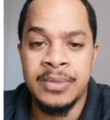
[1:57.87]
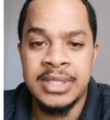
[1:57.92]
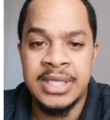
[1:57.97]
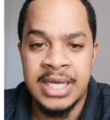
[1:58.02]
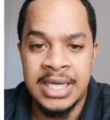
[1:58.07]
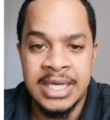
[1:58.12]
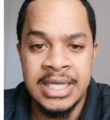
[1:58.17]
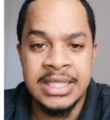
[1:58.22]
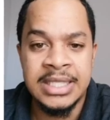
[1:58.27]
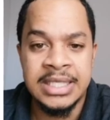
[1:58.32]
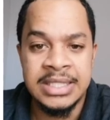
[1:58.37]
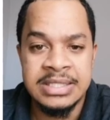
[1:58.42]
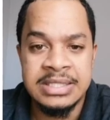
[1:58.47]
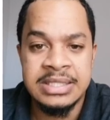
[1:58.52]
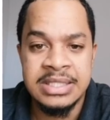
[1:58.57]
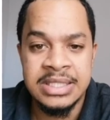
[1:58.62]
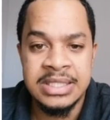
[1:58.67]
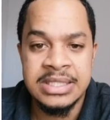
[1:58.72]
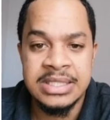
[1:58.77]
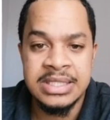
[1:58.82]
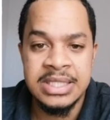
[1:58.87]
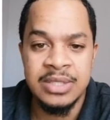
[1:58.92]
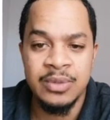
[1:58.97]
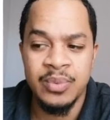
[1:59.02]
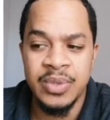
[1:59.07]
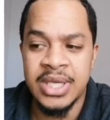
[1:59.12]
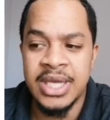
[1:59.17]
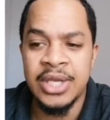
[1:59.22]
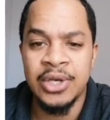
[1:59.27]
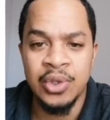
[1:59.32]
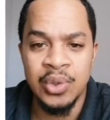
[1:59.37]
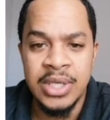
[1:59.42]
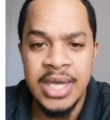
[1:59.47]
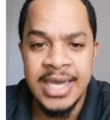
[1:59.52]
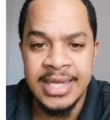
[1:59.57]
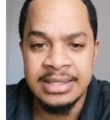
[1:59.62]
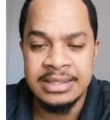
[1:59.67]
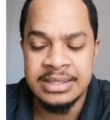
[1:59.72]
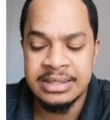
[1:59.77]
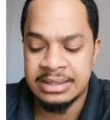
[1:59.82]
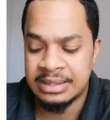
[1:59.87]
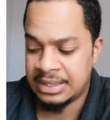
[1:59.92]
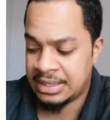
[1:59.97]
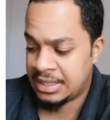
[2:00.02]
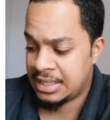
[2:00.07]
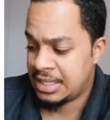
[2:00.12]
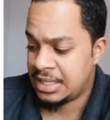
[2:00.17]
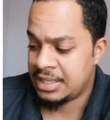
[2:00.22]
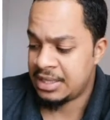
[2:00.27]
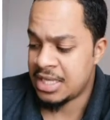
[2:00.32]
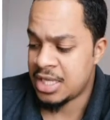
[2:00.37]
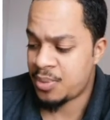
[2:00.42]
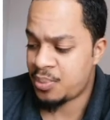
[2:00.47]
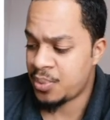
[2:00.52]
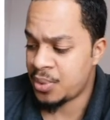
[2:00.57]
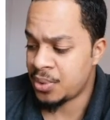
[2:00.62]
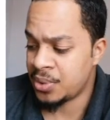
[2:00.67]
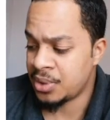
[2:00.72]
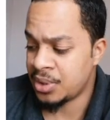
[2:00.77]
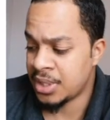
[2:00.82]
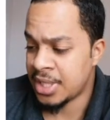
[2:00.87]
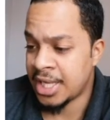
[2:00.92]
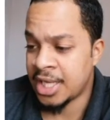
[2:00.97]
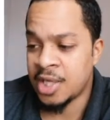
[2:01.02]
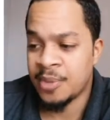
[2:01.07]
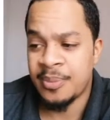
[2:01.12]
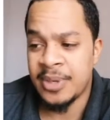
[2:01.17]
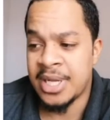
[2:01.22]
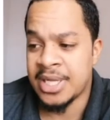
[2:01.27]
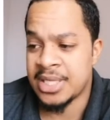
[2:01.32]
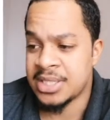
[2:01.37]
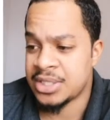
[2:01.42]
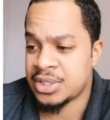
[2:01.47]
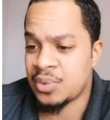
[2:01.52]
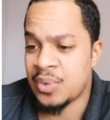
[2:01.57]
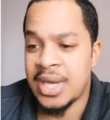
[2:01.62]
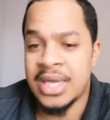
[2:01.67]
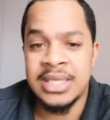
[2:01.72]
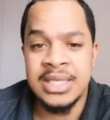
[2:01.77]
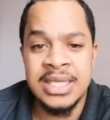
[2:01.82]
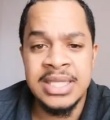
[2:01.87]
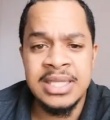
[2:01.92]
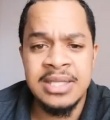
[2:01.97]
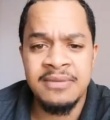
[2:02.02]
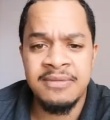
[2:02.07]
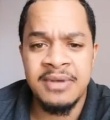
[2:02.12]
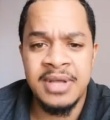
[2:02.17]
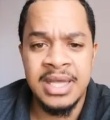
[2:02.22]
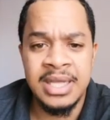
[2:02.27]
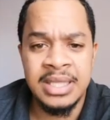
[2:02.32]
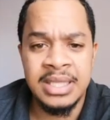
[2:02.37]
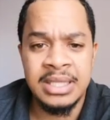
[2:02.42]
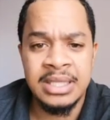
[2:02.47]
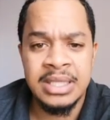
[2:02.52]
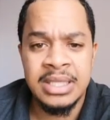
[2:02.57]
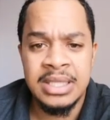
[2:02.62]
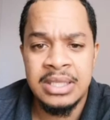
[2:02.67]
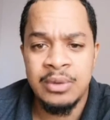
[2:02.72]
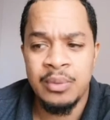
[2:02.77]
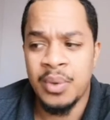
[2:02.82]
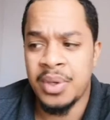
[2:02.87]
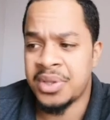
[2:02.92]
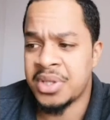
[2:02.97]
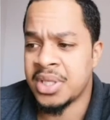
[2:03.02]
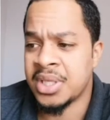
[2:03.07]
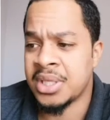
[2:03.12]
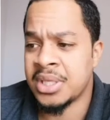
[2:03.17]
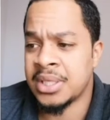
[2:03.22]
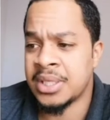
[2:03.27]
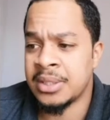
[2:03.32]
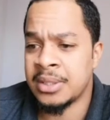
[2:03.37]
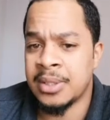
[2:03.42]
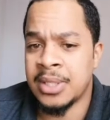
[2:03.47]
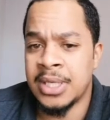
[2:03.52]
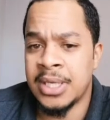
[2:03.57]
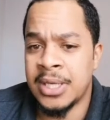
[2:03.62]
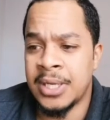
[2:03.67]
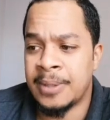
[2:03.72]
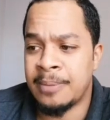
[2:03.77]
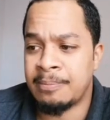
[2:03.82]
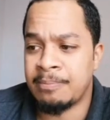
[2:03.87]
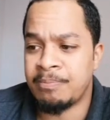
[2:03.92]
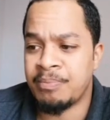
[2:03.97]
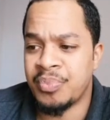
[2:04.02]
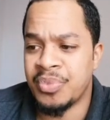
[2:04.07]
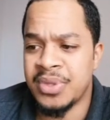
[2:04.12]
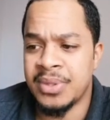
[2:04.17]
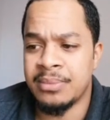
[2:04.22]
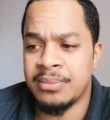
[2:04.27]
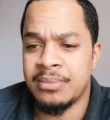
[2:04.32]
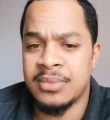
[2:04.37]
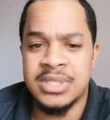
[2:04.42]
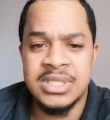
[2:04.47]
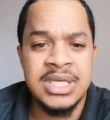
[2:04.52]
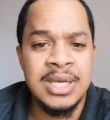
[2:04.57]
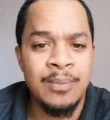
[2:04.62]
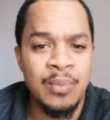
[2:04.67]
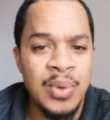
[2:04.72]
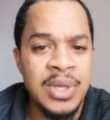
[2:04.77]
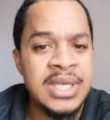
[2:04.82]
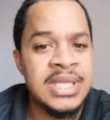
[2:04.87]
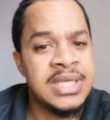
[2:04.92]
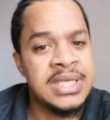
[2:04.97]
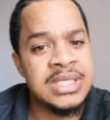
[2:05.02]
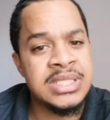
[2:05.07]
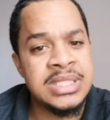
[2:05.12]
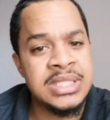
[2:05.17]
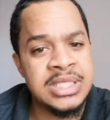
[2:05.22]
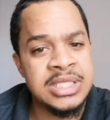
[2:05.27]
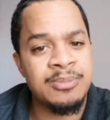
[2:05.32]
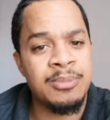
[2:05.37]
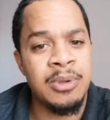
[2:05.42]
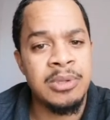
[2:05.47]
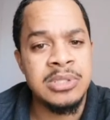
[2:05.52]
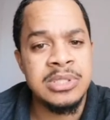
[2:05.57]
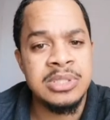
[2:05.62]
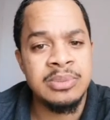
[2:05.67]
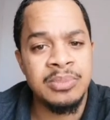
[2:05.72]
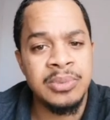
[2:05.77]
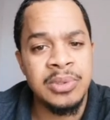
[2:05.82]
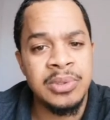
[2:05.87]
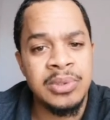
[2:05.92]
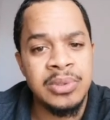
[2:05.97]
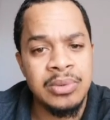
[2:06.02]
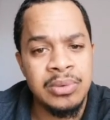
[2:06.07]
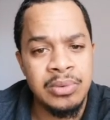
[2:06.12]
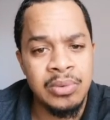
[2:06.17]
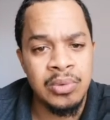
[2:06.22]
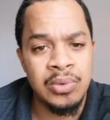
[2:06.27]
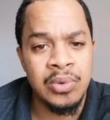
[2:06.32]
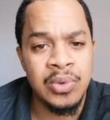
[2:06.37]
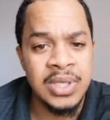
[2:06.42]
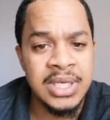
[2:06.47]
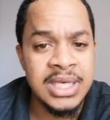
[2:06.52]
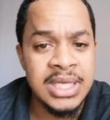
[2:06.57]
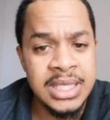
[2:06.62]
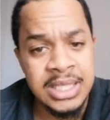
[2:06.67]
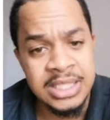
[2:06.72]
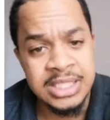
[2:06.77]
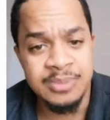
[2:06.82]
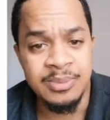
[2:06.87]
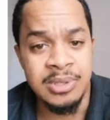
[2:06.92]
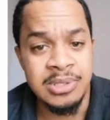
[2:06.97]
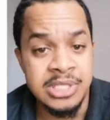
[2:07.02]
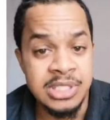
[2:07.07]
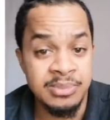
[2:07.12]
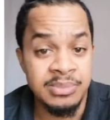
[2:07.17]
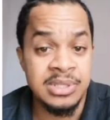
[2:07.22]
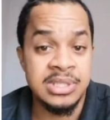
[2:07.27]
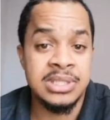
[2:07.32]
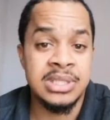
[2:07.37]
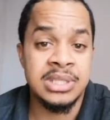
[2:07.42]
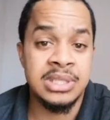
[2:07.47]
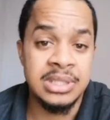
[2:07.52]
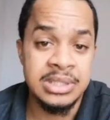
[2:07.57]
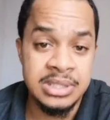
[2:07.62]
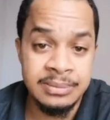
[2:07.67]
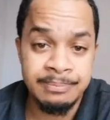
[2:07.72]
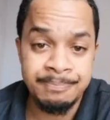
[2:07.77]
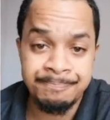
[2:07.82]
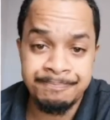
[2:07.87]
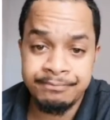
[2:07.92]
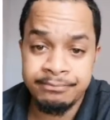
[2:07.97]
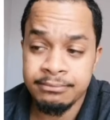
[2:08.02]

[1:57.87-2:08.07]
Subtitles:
characteristics that we can look at that will help us to identify whether someone is responsible or an irresponsible citizen.